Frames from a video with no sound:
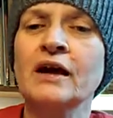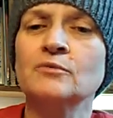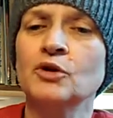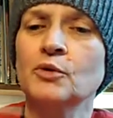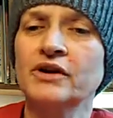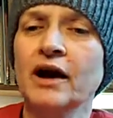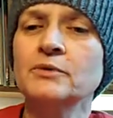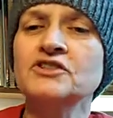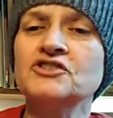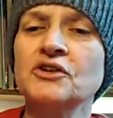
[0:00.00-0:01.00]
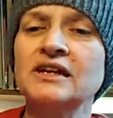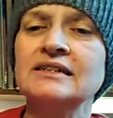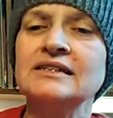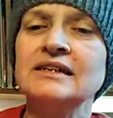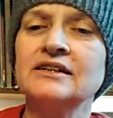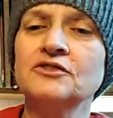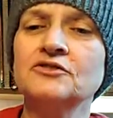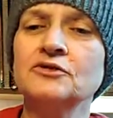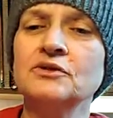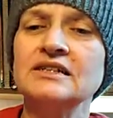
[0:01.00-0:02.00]
But when I was trying to get it
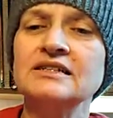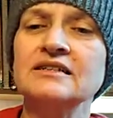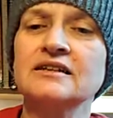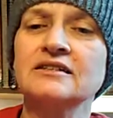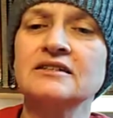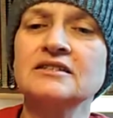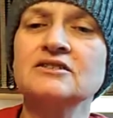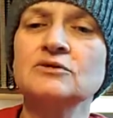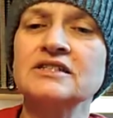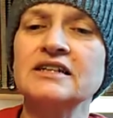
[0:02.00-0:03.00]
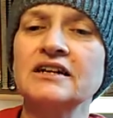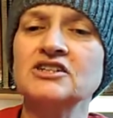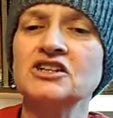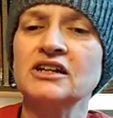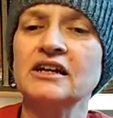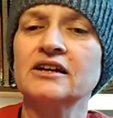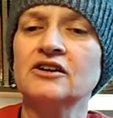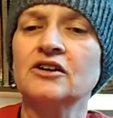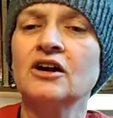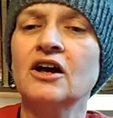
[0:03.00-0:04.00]
through this little section here,